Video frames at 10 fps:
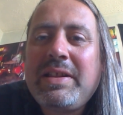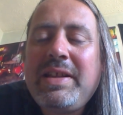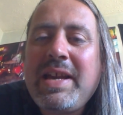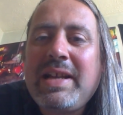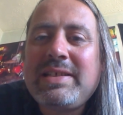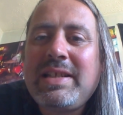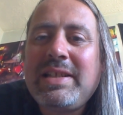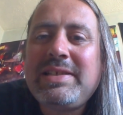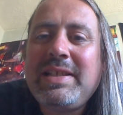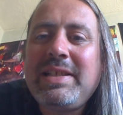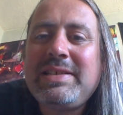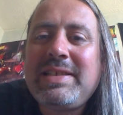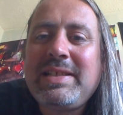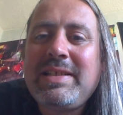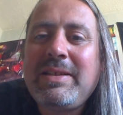yes, and then they
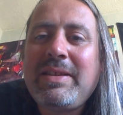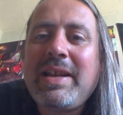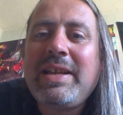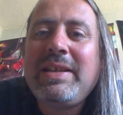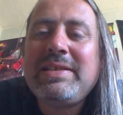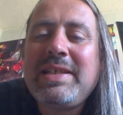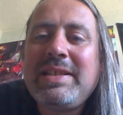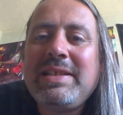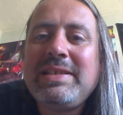said that they sent